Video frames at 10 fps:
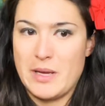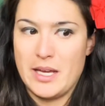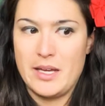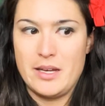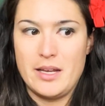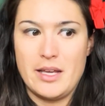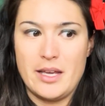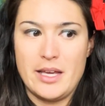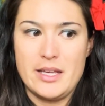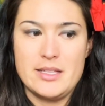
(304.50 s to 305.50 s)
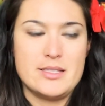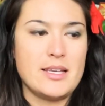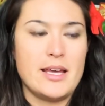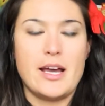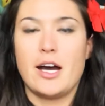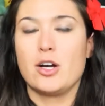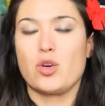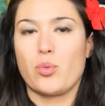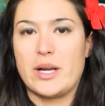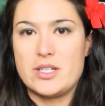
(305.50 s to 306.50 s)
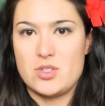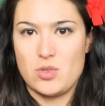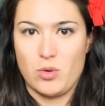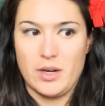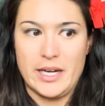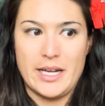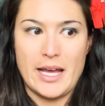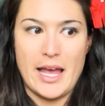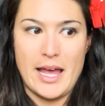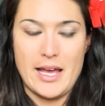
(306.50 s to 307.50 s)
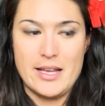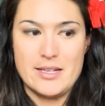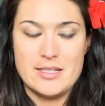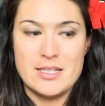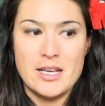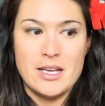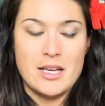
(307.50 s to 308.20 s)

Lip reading: Man is a great story, and